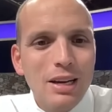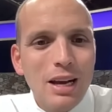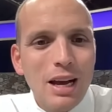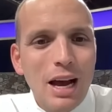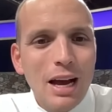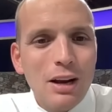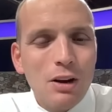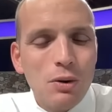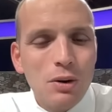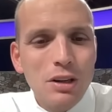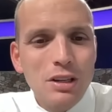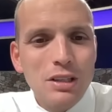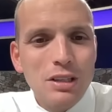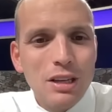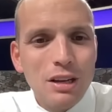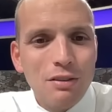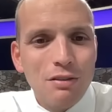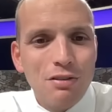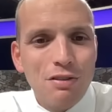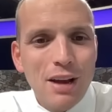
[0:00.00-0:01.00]
Hi, Chris
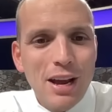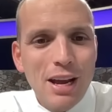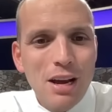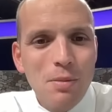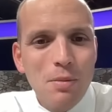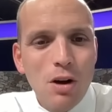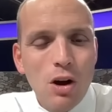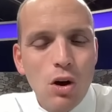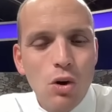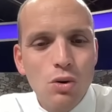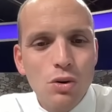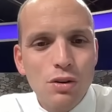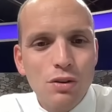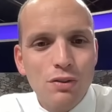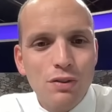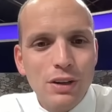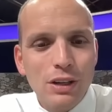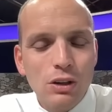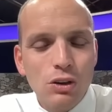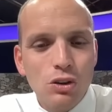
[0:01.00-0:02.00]
and fam.
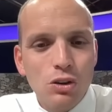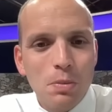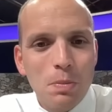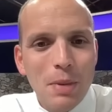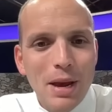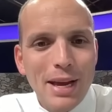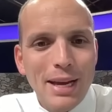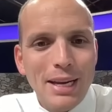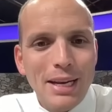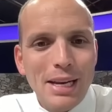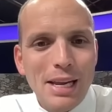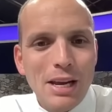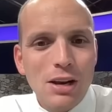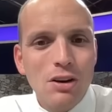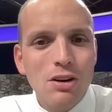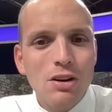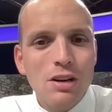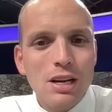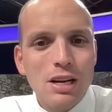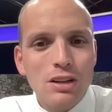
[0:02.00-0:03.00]
Oakfield, Maine
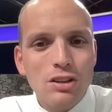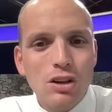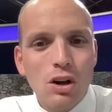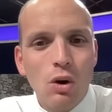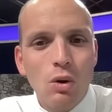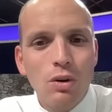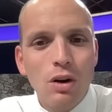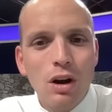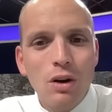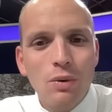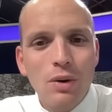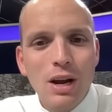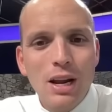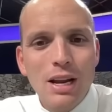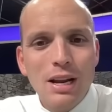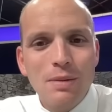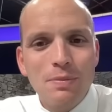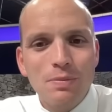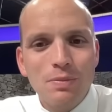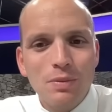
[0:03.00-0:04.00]
here. It's cold
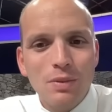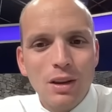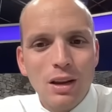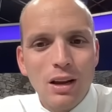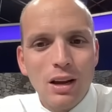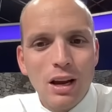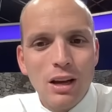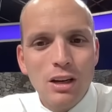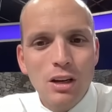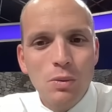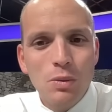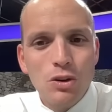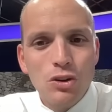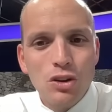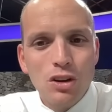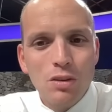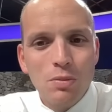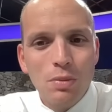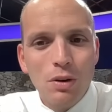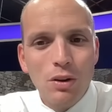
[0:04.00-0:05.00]
already. I knew we
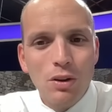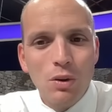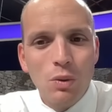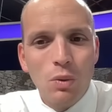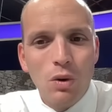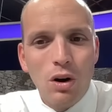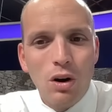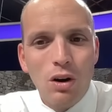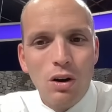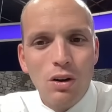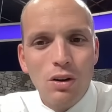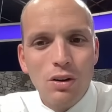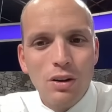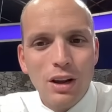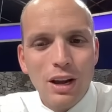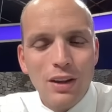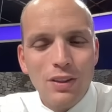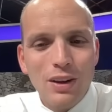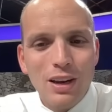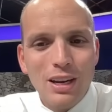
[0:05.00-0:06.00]
should have built the wall
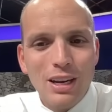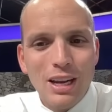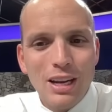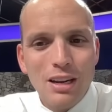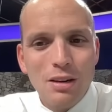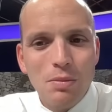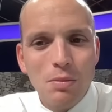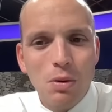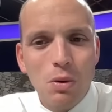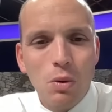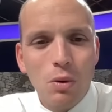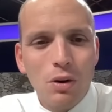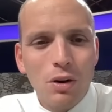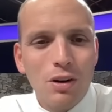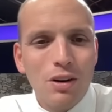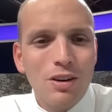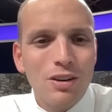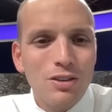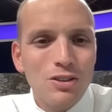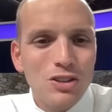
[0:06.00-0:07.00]
at the Canadian border.
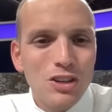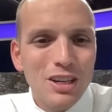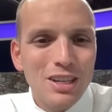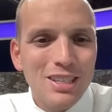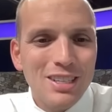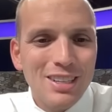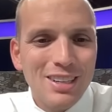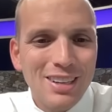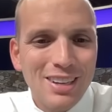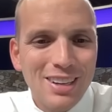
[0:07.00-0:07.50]
Jeez.